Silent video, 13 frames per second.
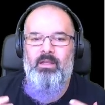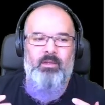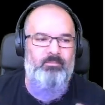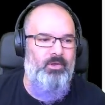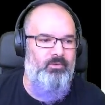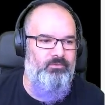
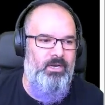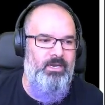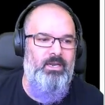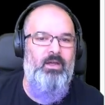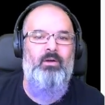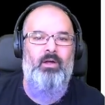But right
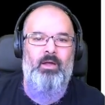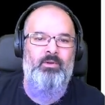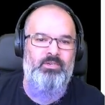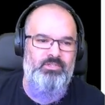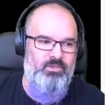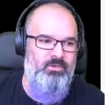now, I want
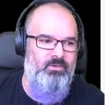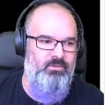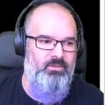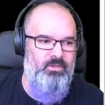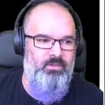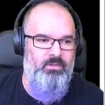to show you
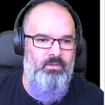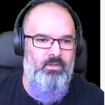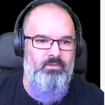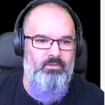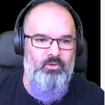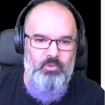the
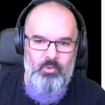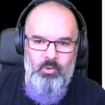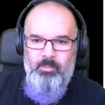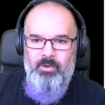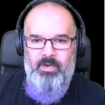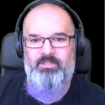cool
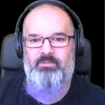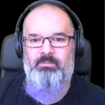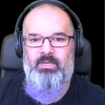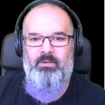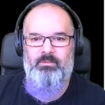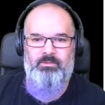parts of
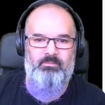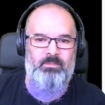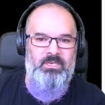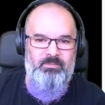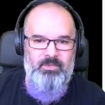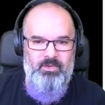being able to
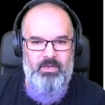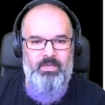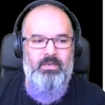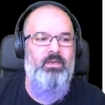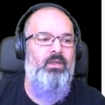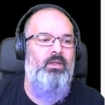
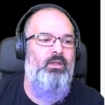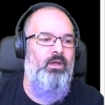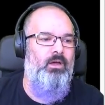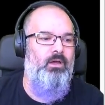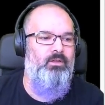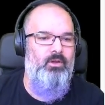manipulate
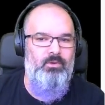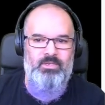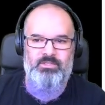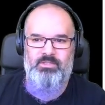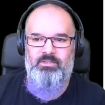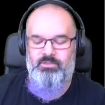Code
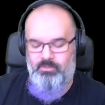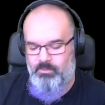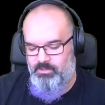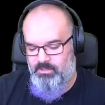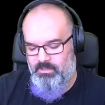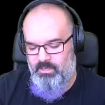Engine to do
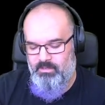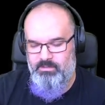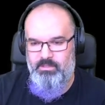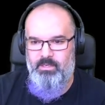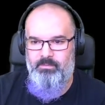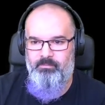what you need to get
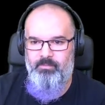done.